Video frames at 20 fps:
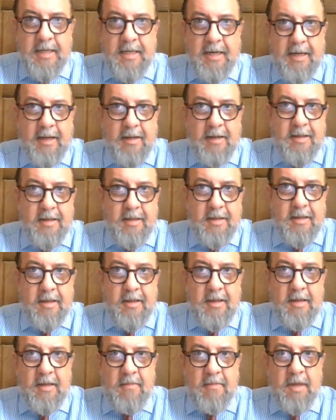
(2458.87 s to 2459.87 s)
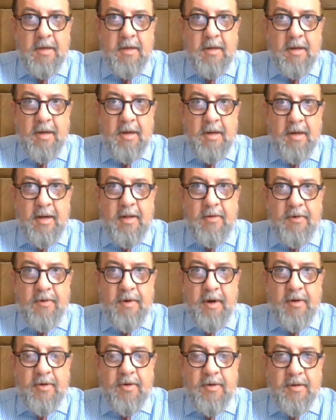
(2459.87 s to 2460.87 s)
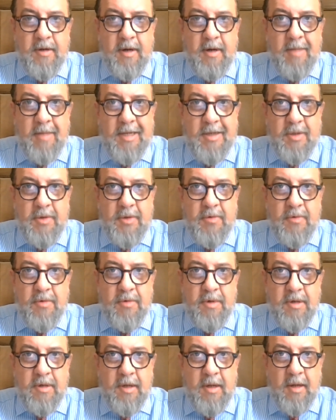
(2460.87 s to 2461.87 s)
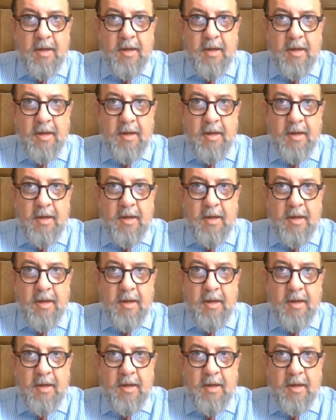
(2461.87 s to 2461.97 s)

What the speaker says: I can see an introduction coming sooner.